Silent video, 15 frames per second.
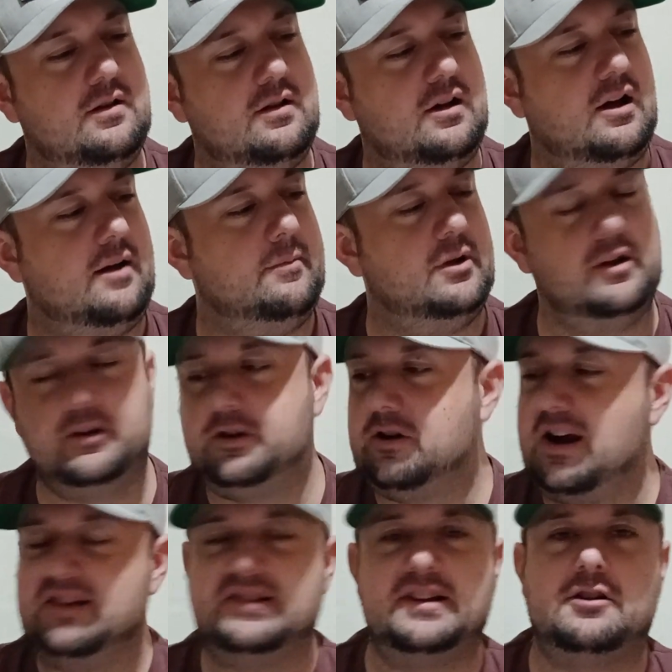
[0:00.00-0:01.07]
I'm a
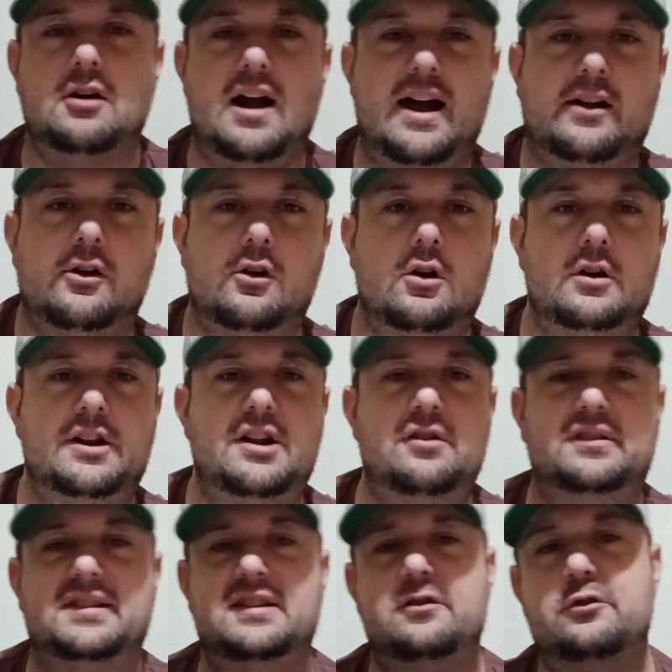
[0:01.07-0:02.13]
crazy cracker on
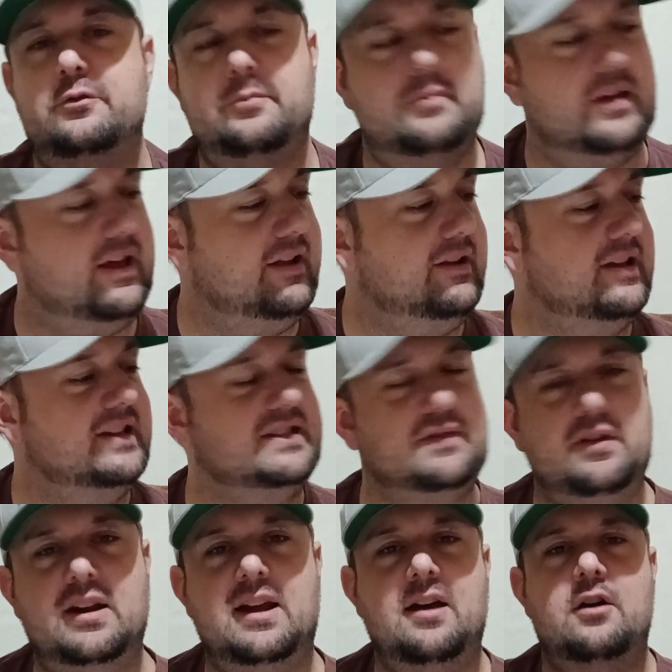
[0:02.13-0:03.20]
YouTube that does
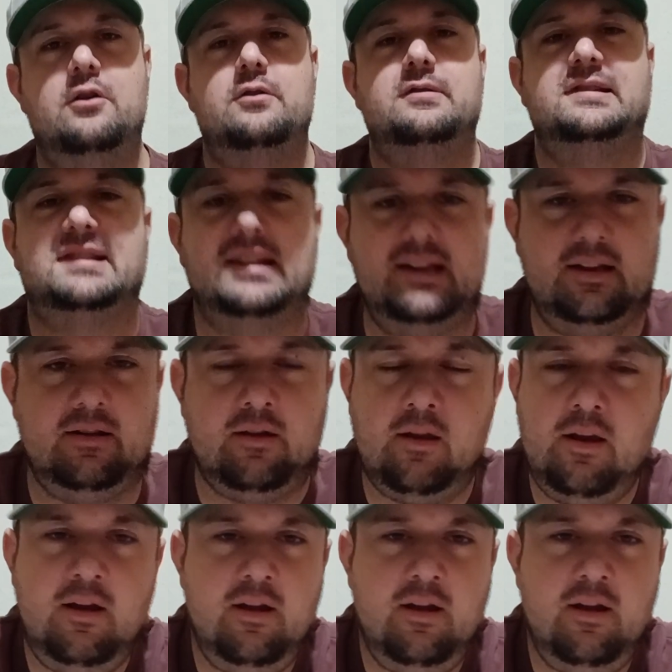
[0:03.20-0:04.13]
videos, and